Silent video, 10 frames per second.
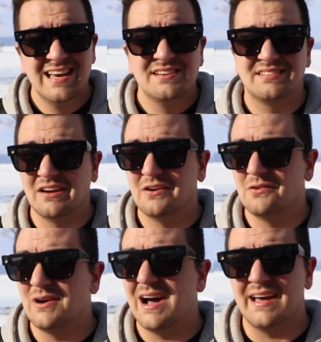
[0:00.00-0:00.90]

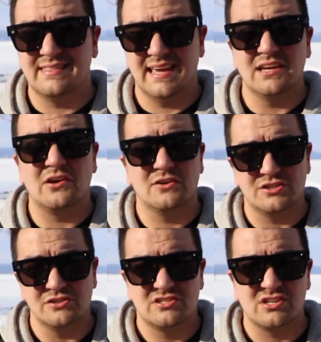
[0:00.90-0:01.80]
So they encourage
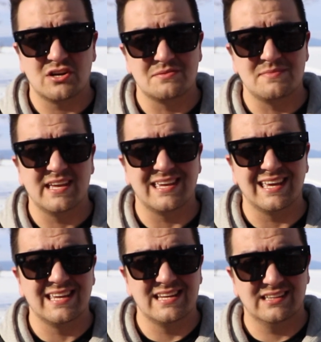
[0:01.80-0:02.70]
you to start the mic
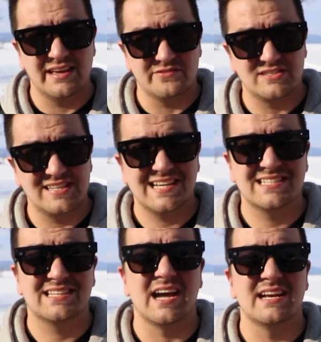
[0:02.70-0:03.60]
in level
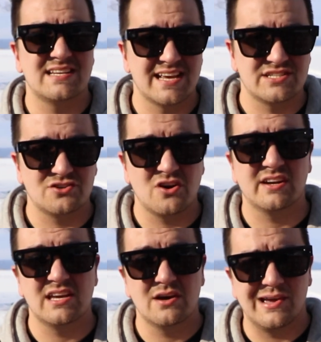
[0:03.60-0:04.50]
6, kind of test your
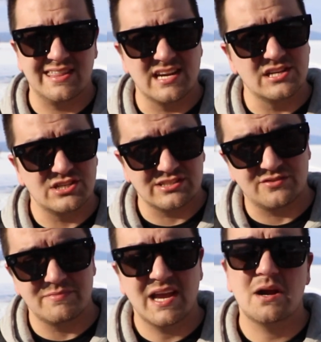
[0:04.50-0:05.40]
audio, and then adjust
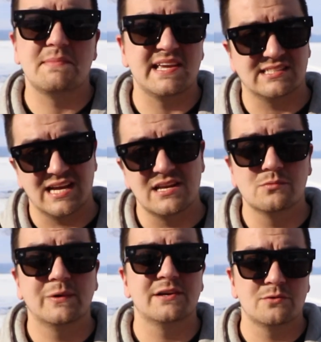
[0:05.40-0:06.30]
from there based on
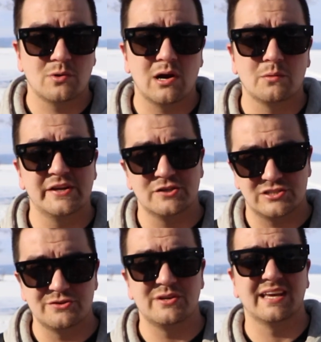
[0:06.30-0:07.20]
where you are, what you're
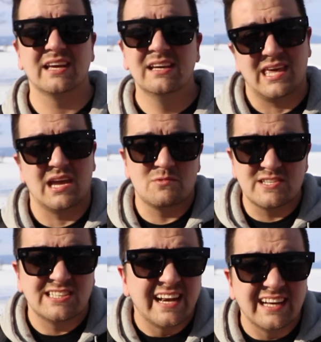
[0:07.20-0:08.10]
shooting, camera
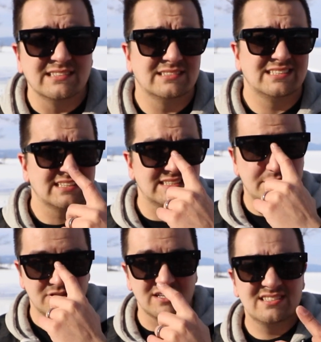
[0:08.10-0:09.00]
settings,
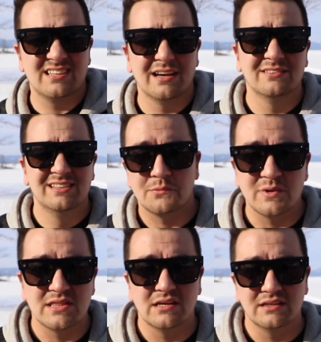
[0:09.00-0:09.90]
etc. So
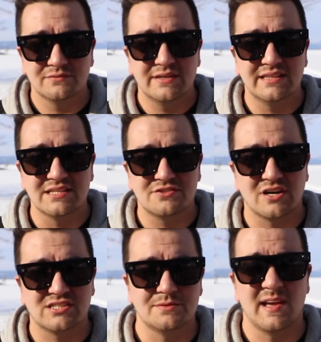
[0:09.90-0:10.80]
read the
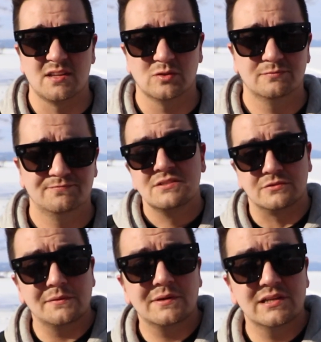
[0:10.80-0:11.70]
instruction manual. So
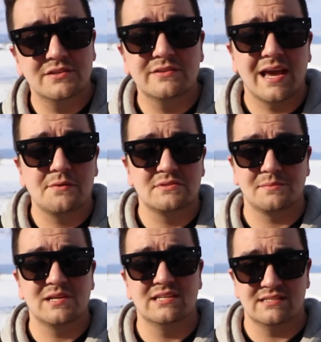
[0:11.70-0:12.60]
what we're going to do now is I'm
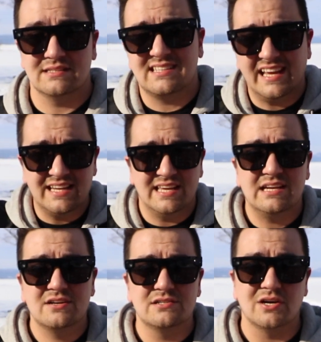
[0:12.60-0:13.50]
going to stand
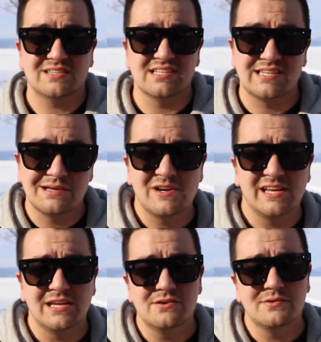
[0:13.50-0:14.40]
here, talk the same way to
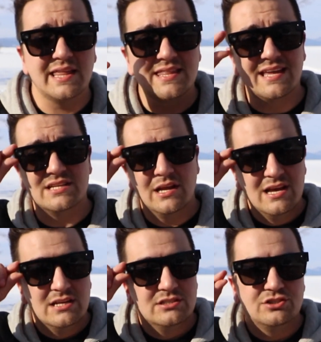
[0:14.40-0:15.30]
you, and then
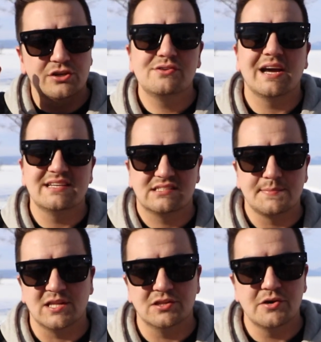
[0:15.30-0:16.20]
show you guys some
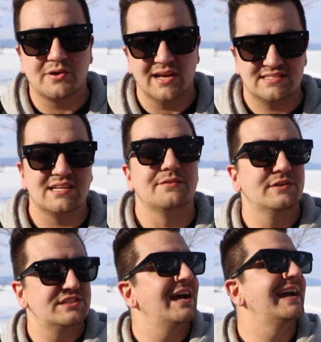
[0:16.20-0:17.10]
of the low cut stuff,
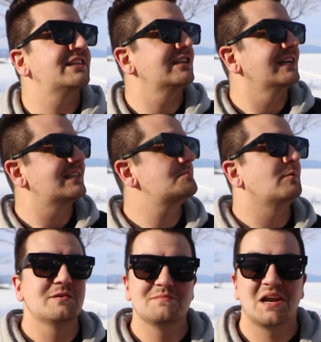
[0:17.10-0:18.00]
which actually at this
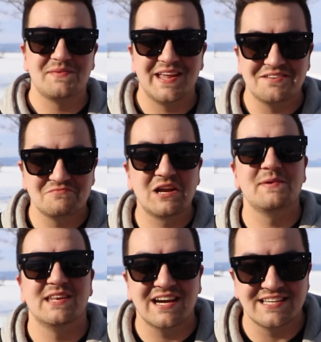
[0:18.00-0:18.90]
point might have
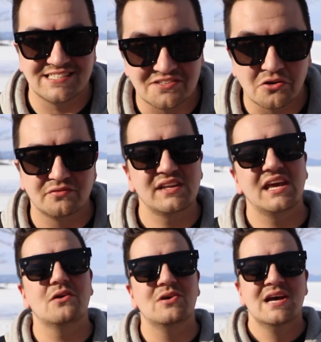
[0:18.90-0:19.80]
been nice this whole
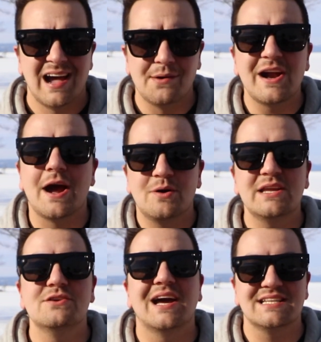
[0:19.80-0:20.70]
video. I want
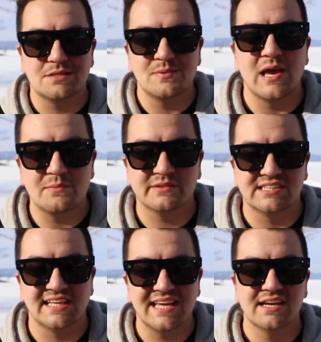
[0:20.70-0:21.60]
you guys to be able to
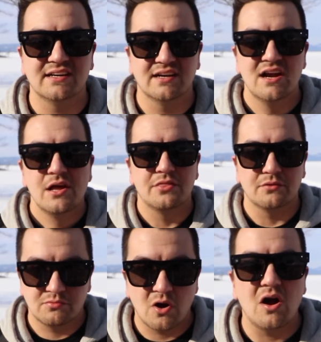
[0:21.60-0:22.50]
hear the
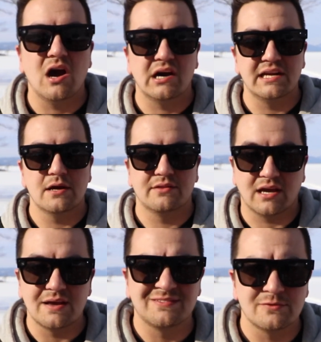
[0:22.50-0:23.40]
raw audio that
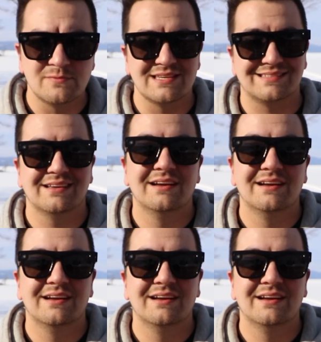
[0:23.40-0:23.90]
comes from this.